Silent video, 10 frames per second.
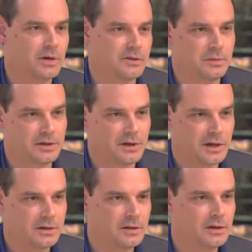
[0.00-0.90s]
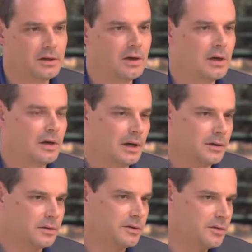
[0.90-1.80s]
spectacularly. And the
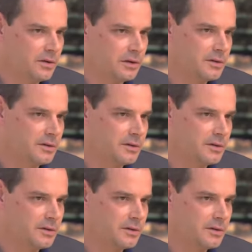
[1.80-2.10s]
concern in